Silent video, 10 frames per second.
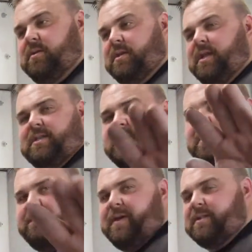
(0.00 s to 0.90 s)
does
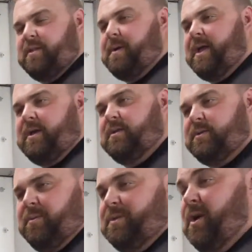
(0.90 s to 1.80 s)
affect the mic,
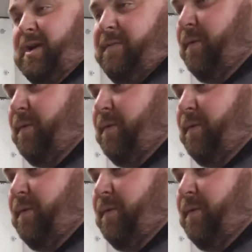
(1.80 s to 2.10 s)
so I'm sorry if you